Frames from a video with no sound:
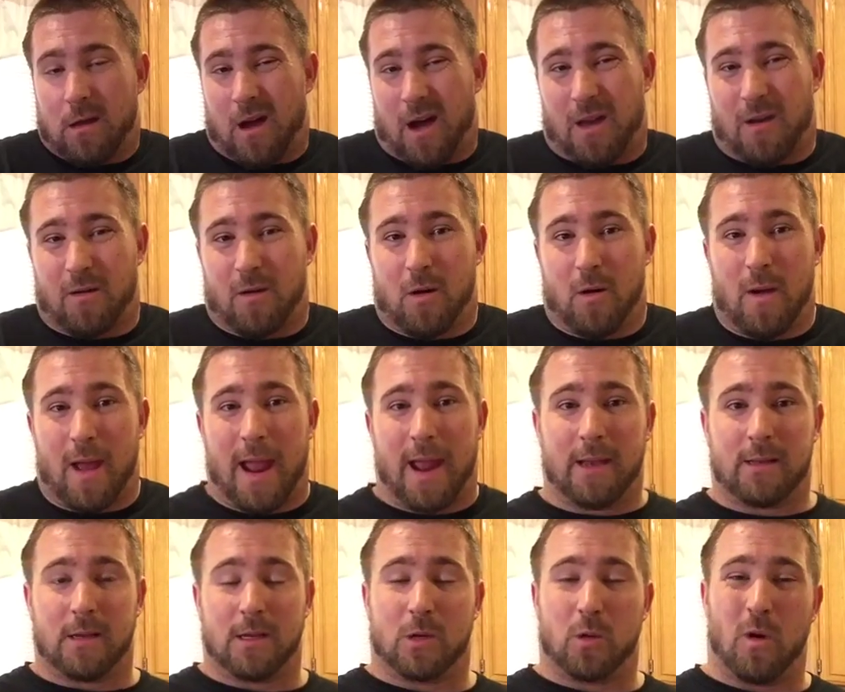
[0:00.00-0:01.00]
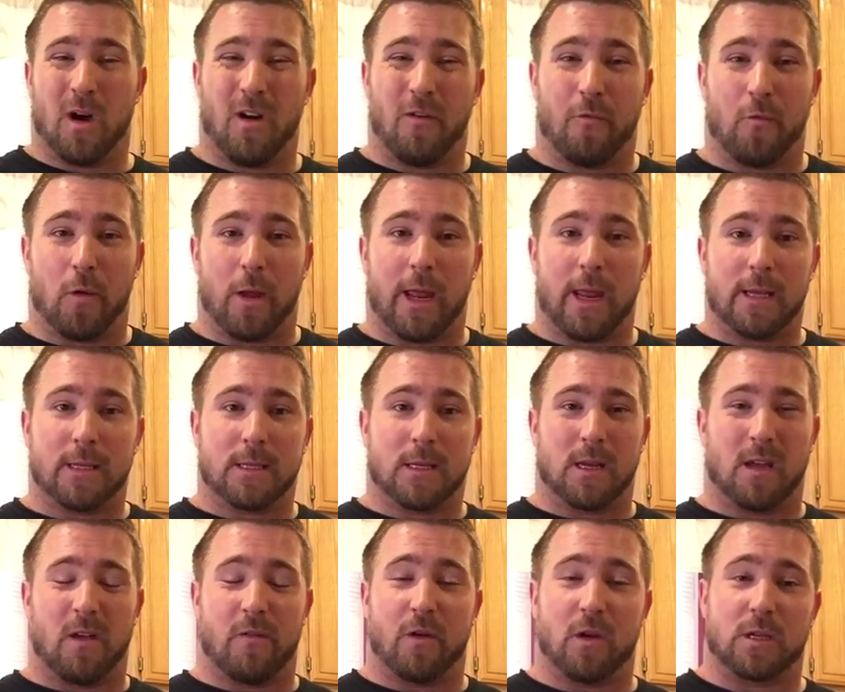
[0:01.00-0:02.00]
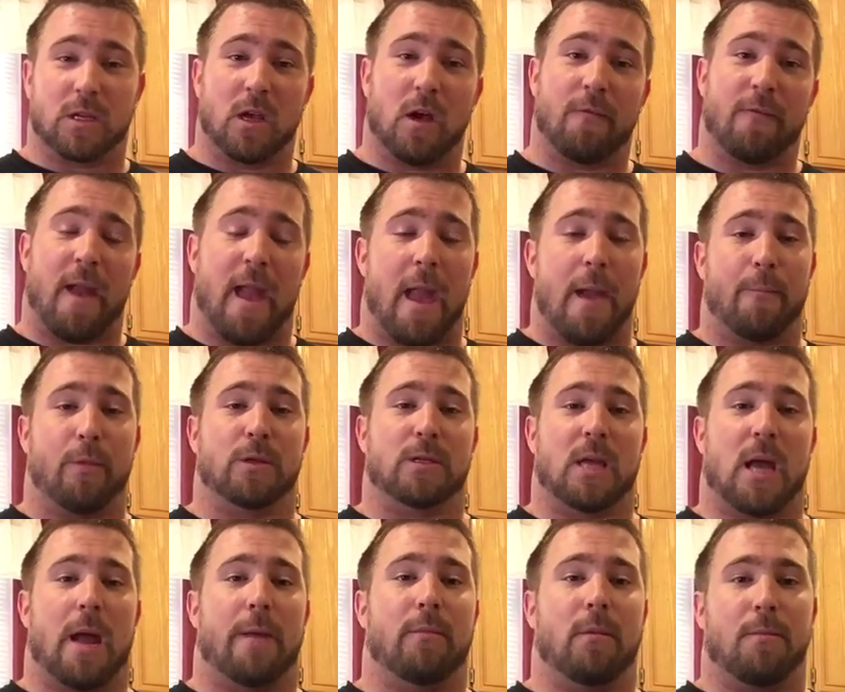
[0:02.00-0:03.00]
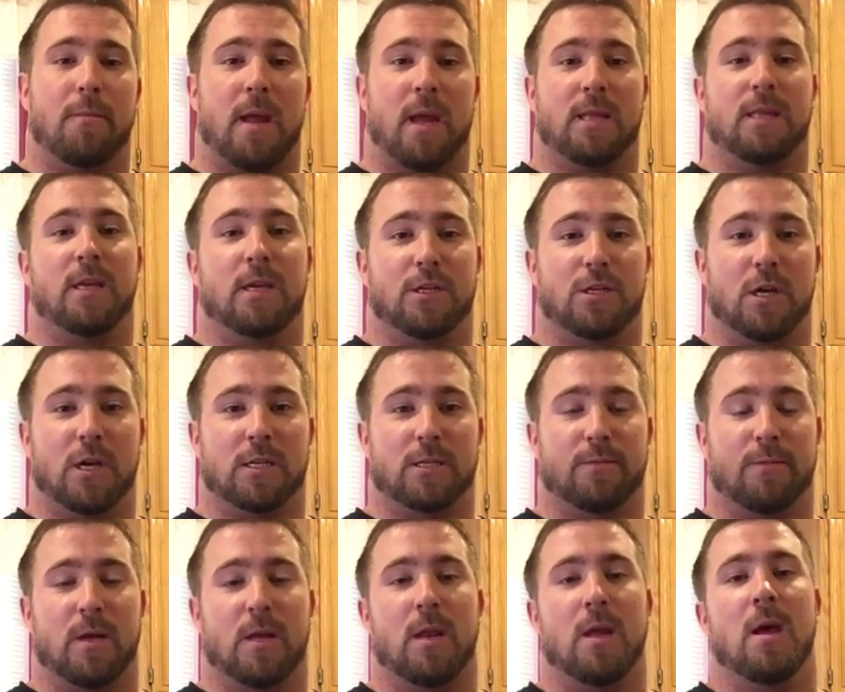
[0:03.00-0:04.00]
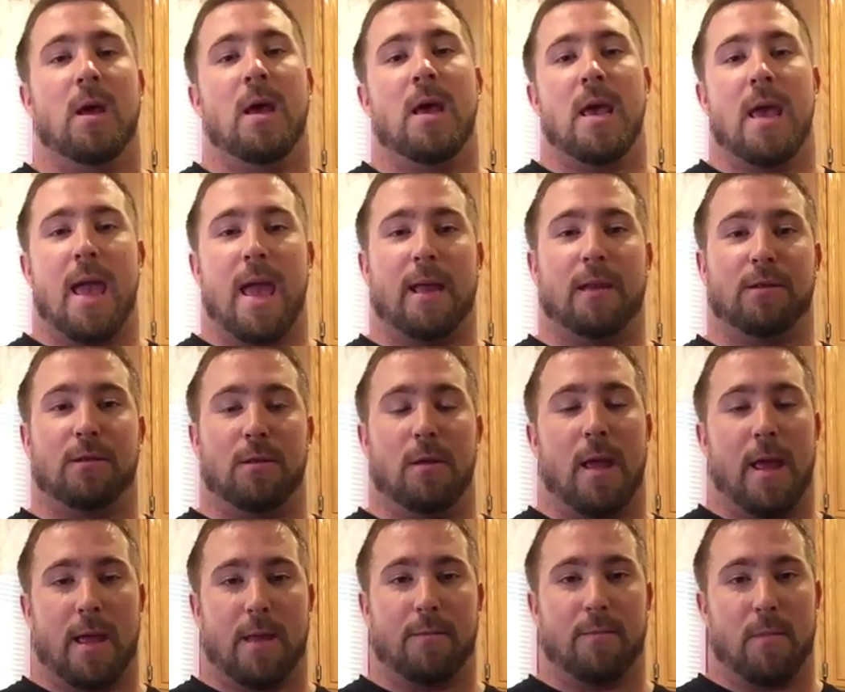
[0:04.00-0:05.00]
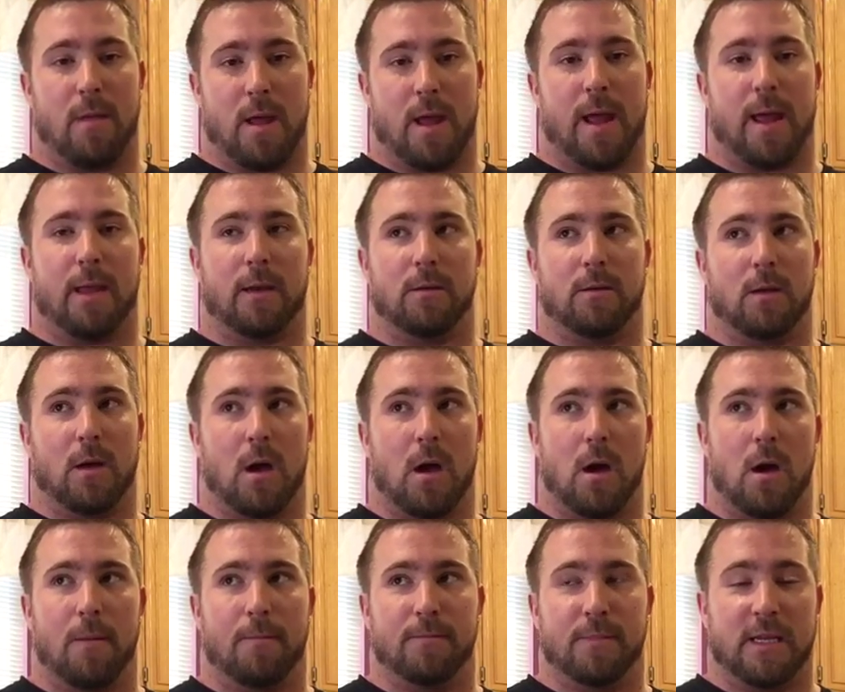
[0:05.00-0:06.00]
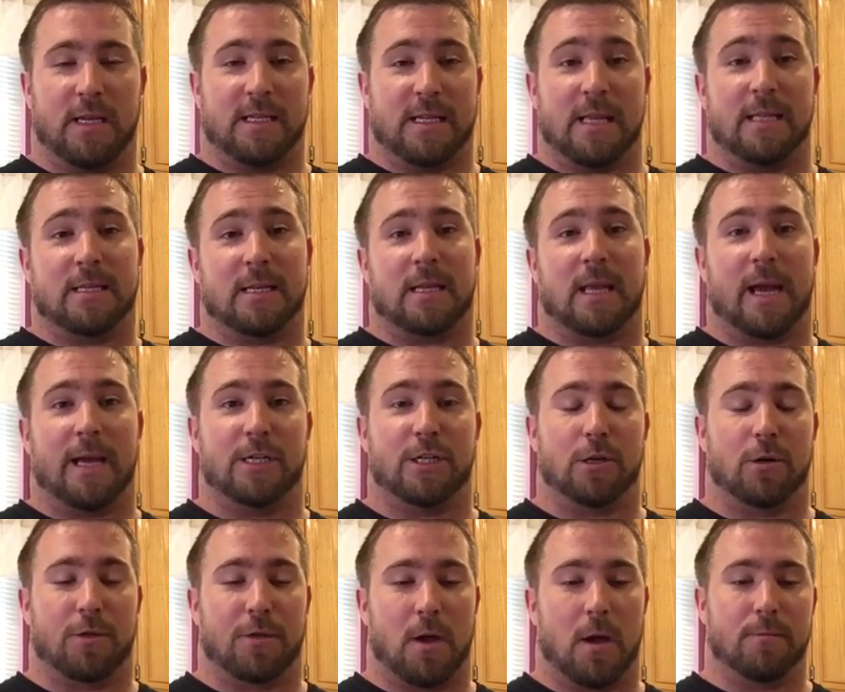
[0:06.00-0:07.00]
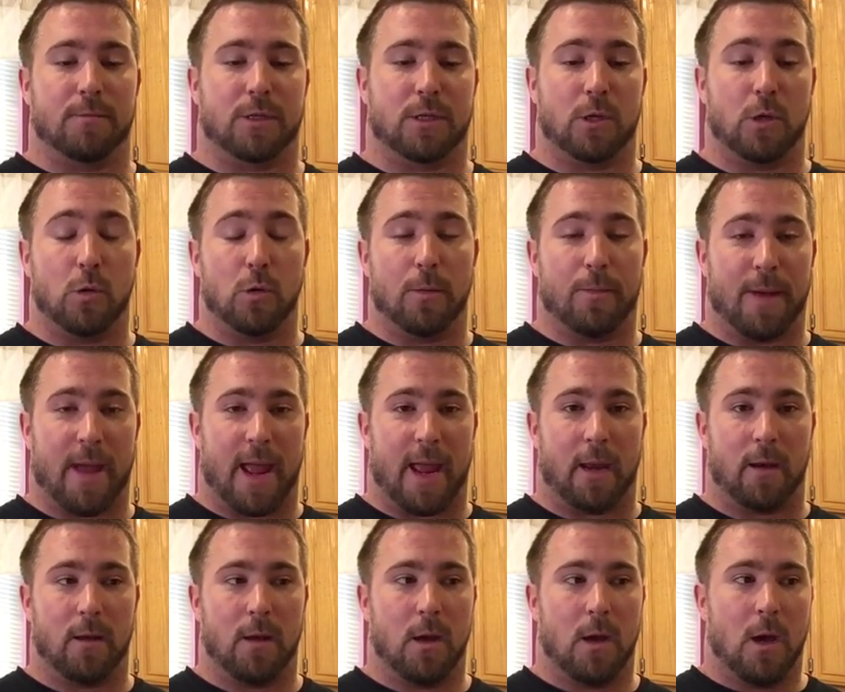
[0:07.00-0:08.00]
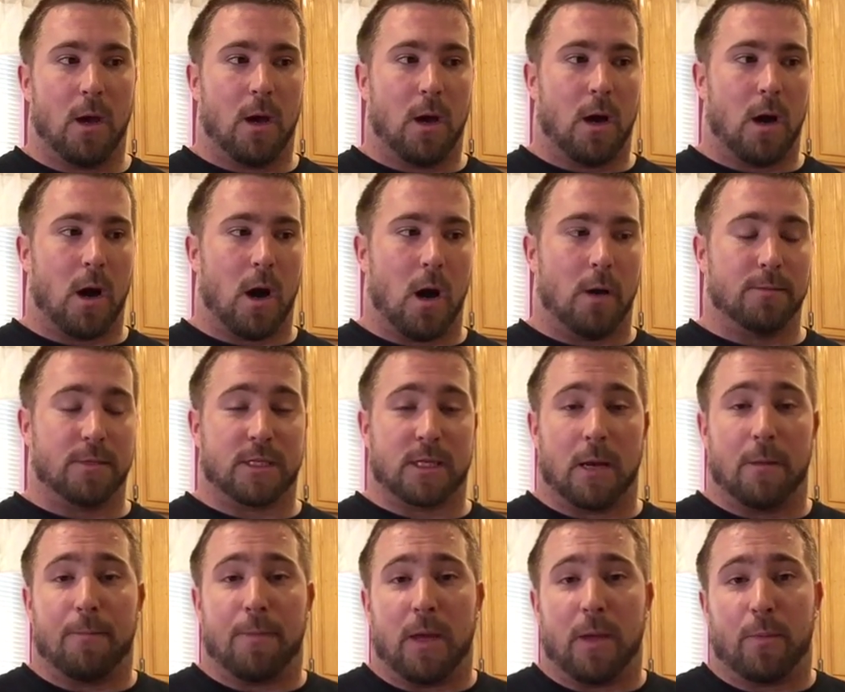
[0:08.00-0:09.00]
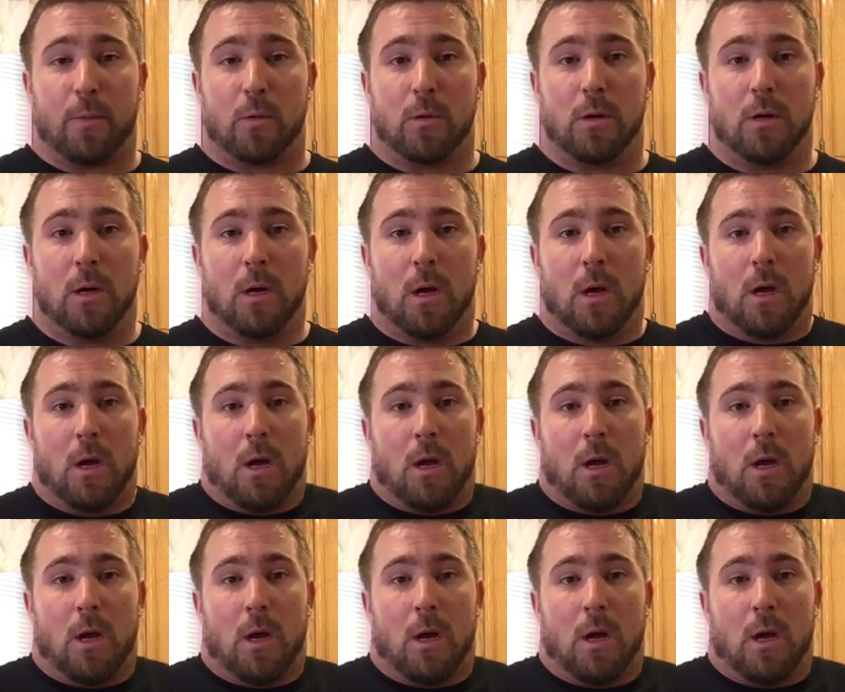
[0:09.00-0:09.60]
I don't know, 8 to 12 weeks to give yourself ample time to make the adjustment and desensitize your thumbs to the pain. Some people